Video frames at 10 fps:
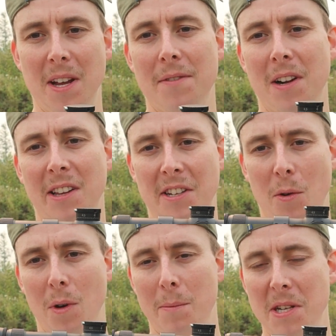definitely
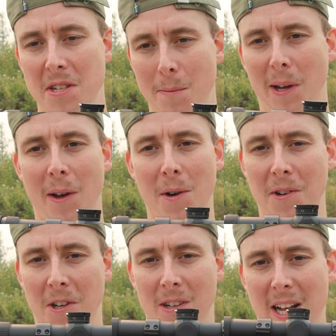don't want to be cheaping out
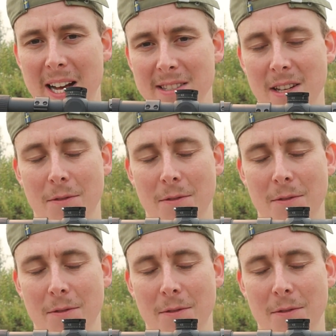on your glass.